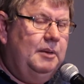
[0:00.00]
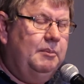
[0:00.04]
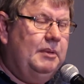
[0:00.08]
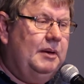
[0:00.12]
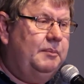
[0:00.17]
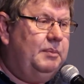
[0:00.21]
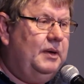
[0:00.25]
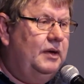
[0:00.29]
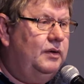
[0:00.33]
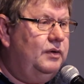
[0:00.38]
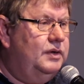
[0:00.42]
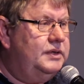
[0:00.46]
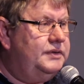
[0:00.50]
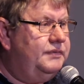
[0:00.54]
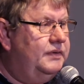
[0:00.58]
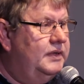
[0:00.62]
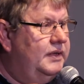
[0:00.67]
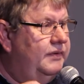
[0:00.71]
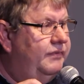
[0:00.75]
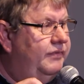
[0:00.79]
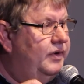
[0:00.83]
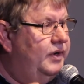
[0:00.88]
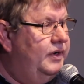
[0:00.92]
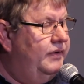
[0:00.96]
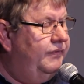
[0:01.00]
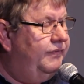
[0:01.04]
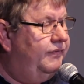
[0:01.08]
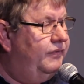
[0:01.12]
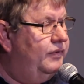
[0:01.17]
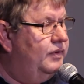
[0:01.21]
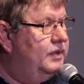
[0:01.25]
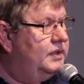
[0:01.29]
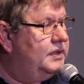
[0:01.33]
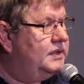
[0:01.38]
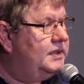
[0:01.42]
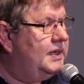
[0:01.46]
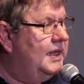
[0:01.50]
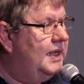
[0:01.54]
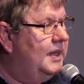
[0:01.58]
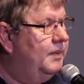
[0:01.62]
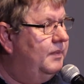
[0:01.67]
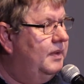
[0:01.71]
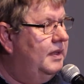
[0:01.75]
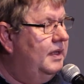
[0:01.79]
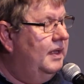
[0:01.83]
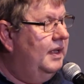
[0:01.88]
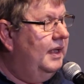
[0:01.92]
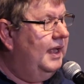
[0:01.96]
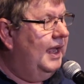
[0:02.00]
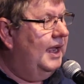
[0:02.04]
but because for the very first time,